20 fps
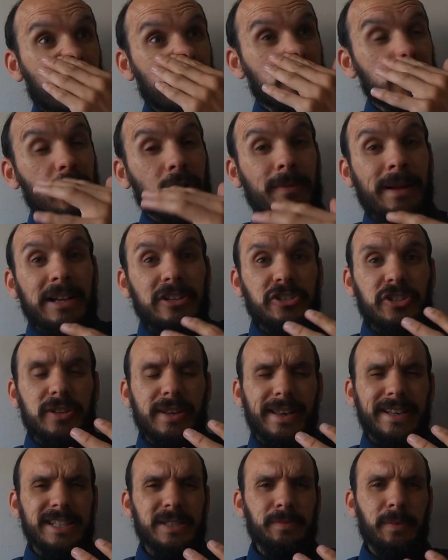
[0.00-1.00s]
So I'm
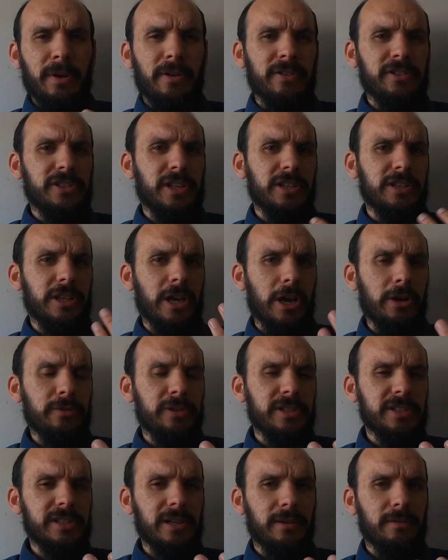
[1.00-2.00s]
actually experiencing no
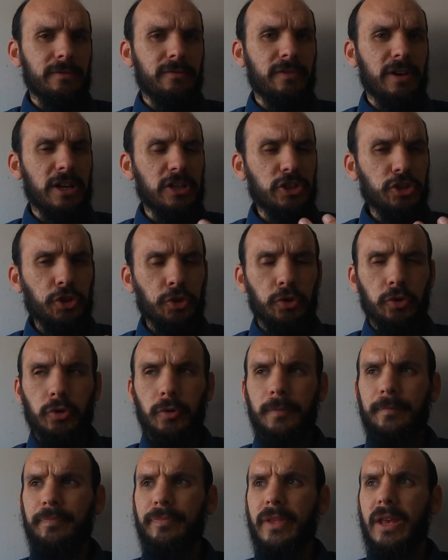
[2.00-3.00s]
discomfort at
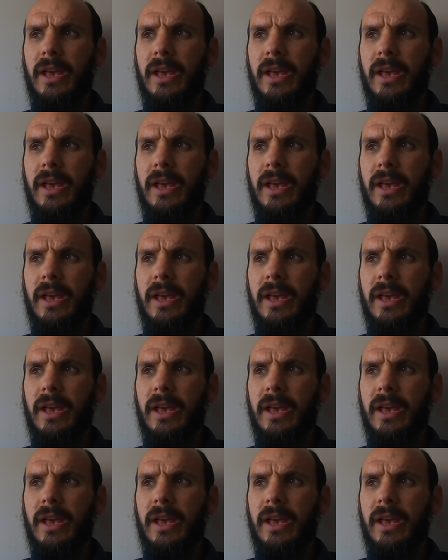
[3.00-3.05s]
all.